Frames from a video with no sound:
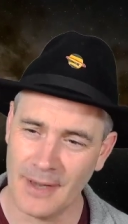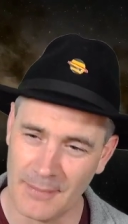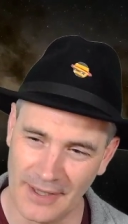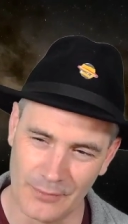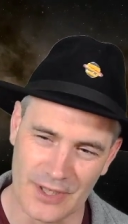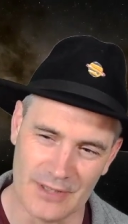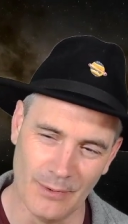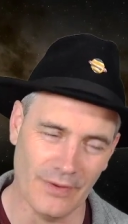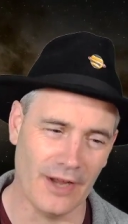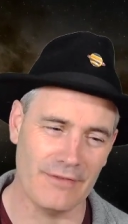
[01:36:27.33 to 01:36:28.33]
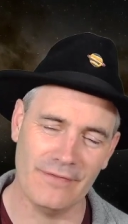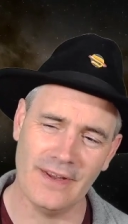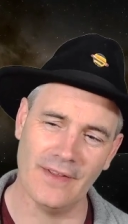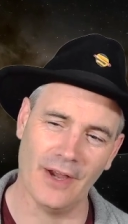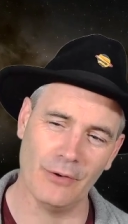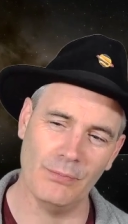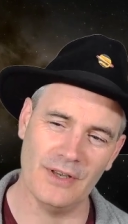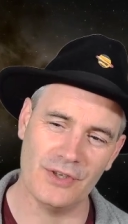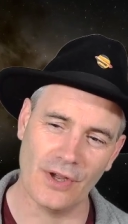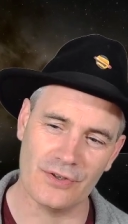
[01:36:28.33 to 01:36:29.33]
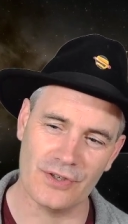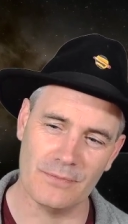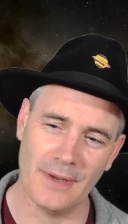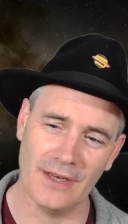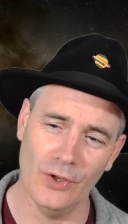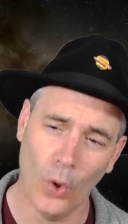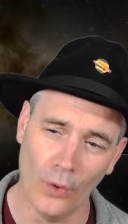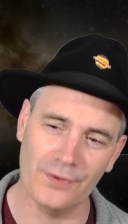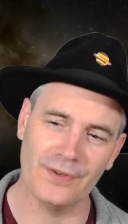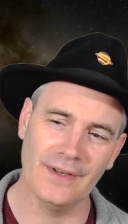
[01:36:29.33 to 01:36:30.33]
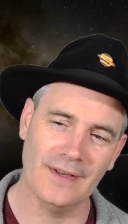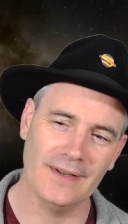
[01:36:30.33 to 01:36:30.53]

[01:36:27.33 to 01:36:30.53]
be unreasonable, I fear that I would be judged as being not